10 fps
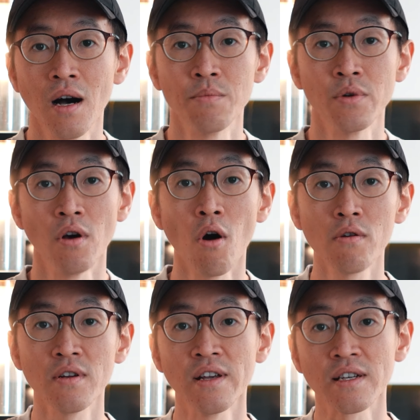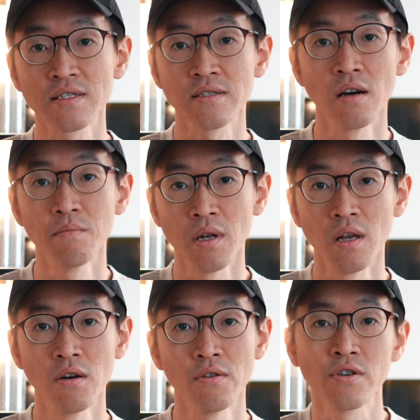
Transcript: I put all the links down below.